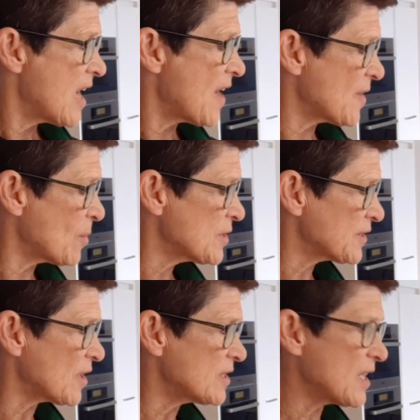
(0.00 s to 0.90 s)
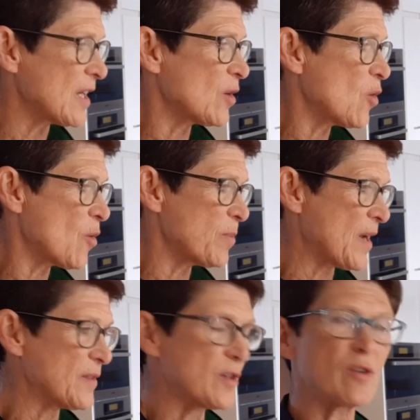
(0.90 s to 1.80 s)
And then we're just going to
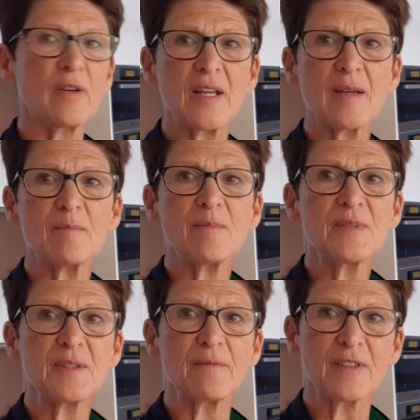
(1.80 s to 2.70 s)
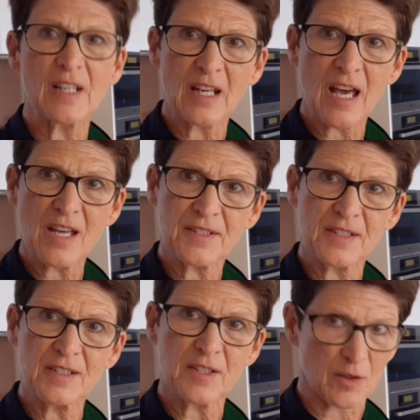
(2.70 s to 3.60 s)
incorporate the cream, some vanilla
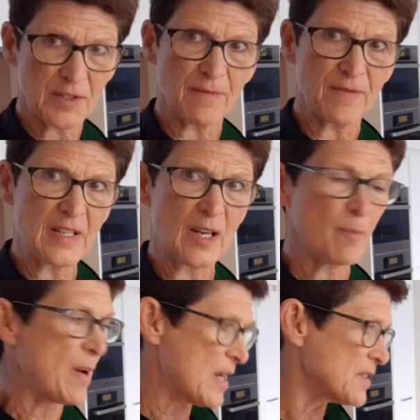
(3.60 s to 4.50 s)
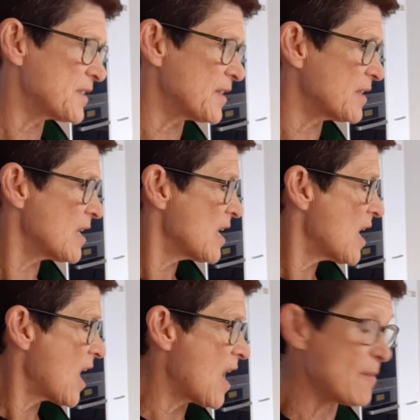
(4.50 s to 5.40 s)
essence or some vanilla paste that
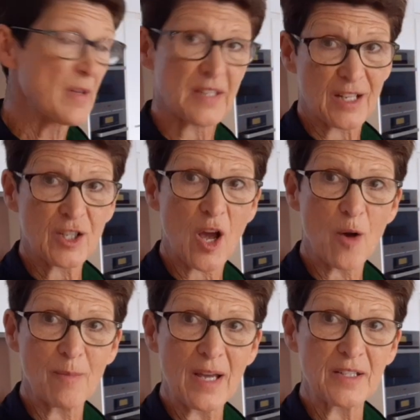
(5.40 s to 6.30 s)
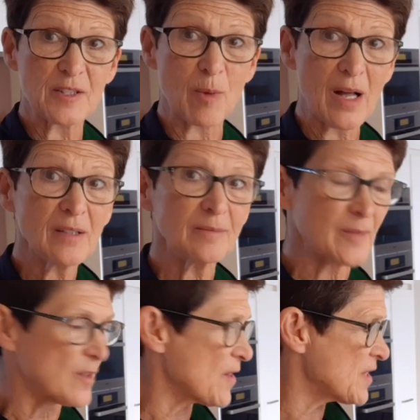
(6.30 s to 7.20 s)
is actually homemade as well.
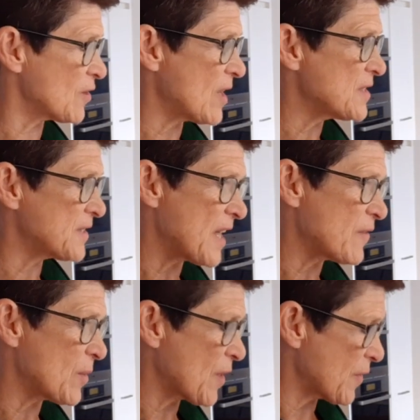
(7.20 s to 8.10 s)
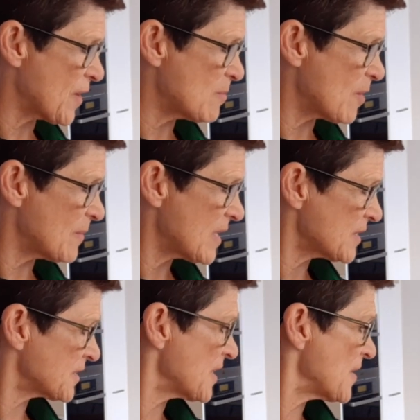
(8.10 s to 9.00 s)
Another great saver with your Thermomix.
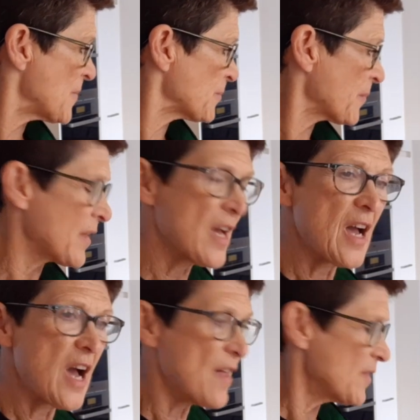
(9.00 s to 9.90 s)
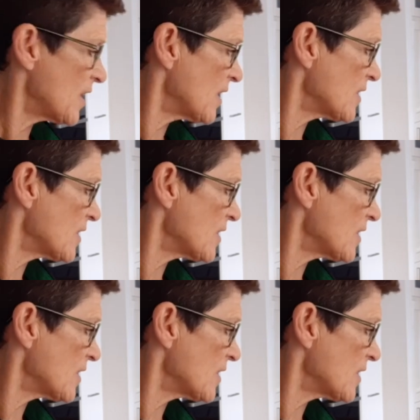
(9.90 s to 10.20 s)
And the